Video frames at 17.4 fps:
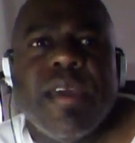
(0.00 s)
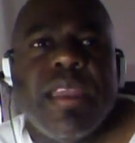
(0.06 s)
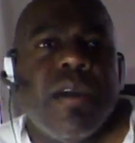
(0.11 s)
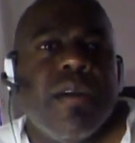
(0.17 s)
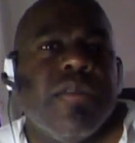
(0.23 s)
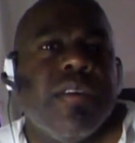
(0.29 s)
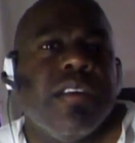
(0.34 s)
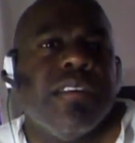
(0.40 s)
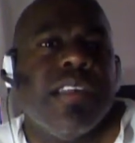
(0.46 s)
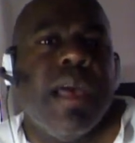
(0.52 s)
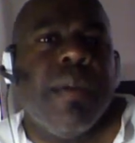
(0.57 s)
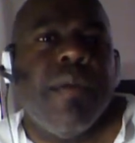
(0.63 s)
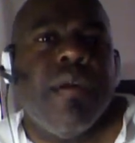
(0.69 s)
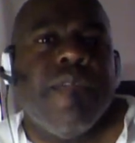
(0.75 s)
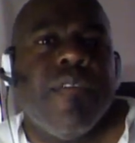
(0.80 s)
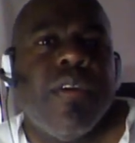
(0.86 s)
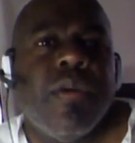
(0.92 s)
I know there's
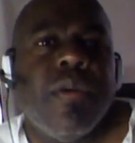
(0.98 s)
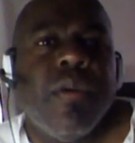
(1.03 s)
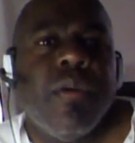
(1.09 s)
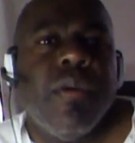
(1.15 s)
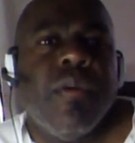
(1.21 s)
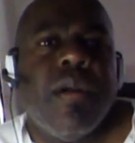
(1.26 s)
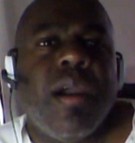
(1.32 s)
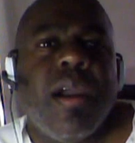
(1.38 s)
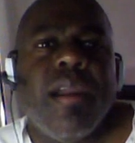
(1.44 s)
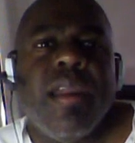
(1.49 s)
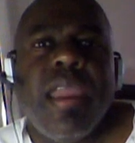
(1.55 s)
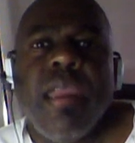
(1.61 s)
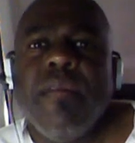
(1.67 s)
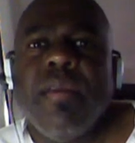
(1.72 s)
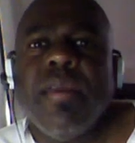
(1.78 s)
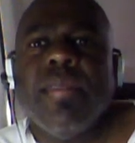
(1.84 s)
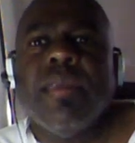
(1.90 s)
some of you who are
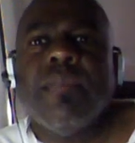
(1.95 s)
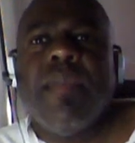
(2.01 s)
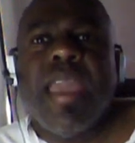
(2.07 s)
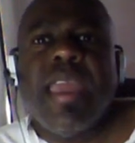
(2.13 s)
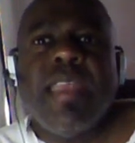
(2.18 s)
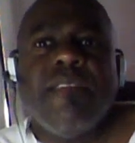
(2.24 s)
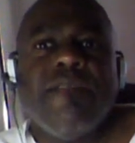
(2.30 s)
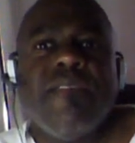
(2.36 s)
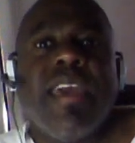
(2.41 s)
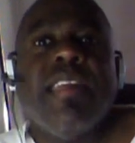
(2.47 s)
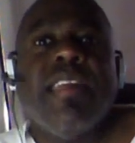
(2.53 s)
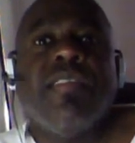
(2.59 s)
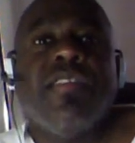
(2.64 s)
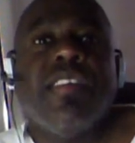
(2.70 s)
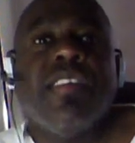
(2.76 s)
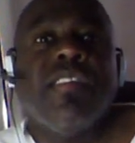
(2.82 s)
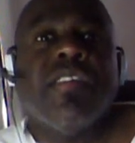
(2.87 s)
hearing that main
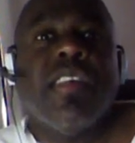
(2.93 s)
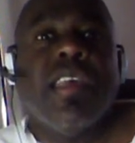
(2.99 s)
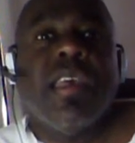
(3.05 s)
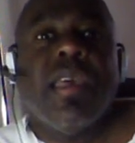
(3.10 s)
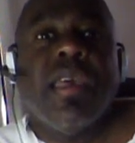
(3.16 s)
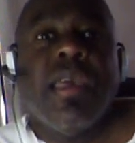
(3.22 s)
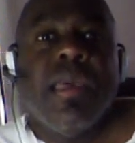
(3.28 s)
events is